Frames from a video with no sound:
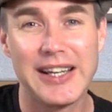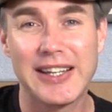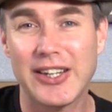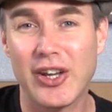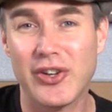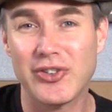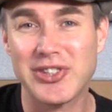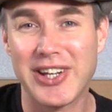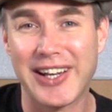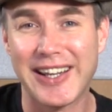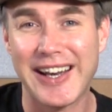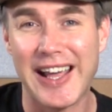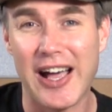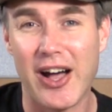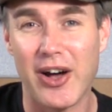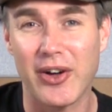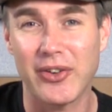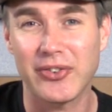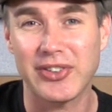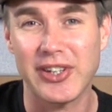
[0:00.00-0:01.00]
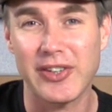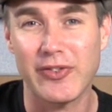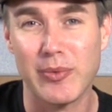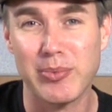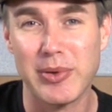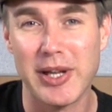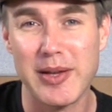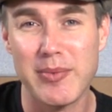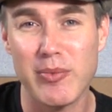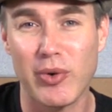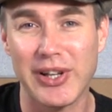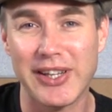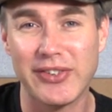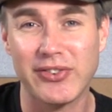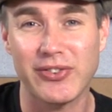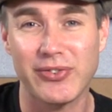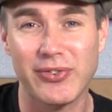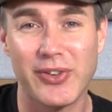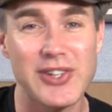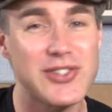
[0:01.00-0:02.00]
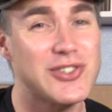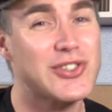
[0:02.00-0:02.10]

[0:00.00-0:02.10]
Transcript: Go and check it out. I'll see you for plenty more lessons very